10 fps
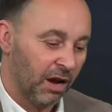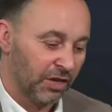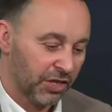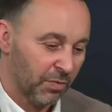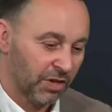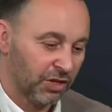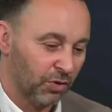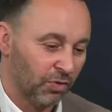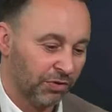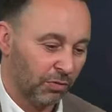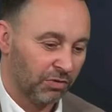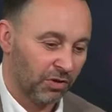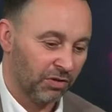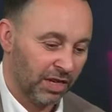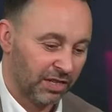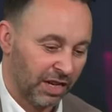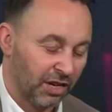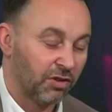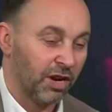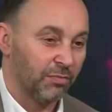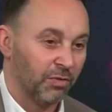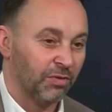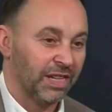Share with us your thoughts on this incredible